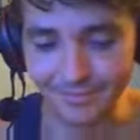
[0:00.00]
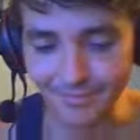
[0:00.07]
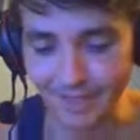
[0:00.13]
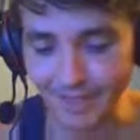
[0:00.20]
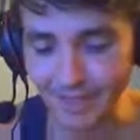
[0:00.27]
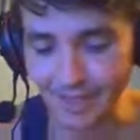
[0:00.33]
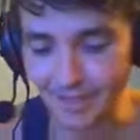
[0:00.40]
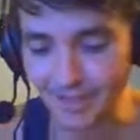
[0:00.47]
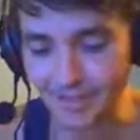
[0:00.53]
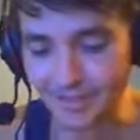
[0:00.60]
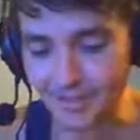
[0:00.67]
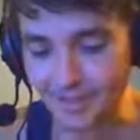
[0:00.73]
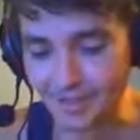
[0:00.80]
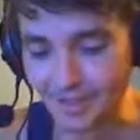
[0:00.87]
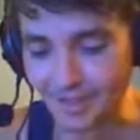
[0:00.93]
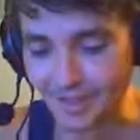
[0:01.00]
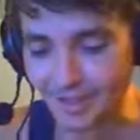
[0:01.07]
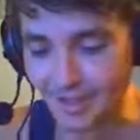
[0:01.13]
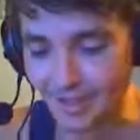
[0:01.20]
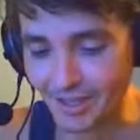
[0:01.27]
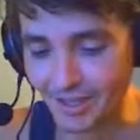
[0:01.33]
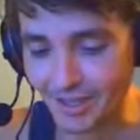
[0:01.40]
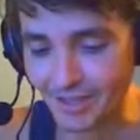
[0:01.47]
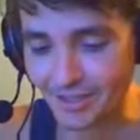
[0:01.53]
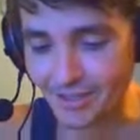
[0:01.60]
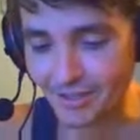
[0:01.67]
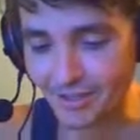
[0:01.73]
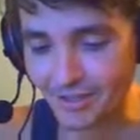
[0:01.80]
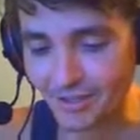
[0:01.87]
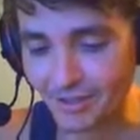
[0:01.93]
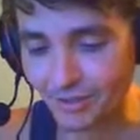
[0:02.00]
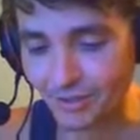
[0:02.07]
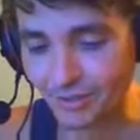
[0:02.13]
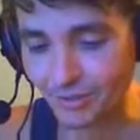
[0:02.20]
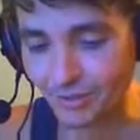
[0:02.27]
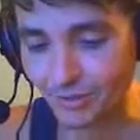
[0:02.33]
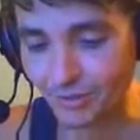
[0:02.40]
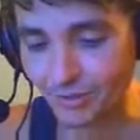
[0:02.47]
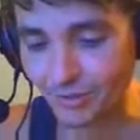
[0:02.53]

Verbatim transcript: Any guesses? Any guesses at all?